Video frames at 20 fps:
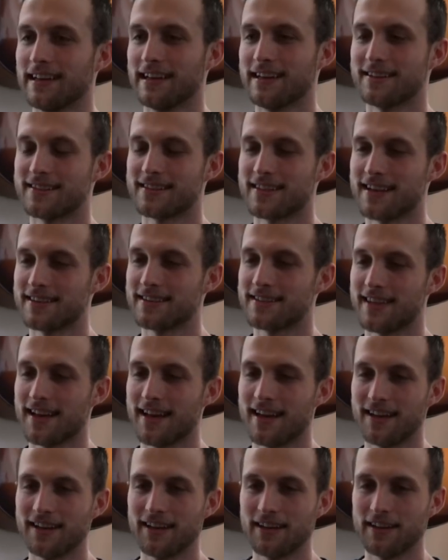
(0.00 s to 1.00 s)
It says
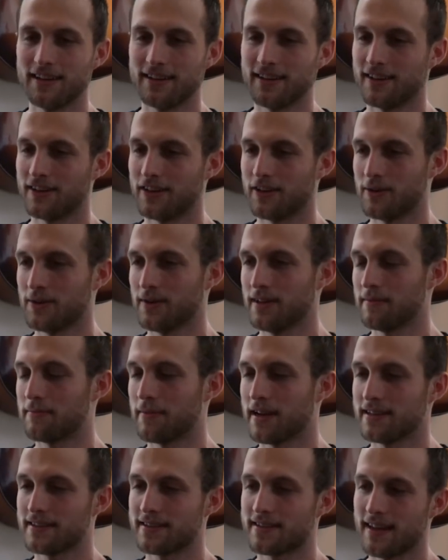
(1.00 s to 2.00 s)
that, you know, it
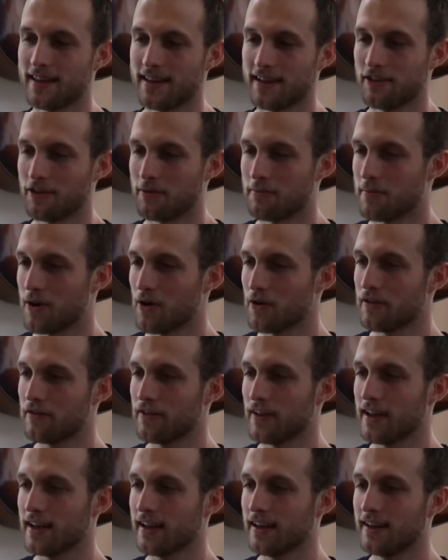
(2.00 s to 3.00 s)
might say that you're
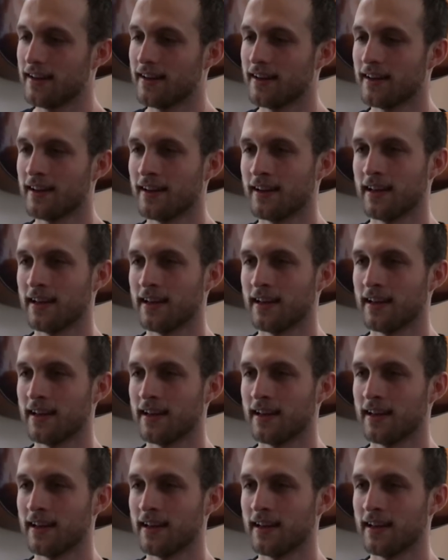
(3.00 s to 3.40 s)
motivated.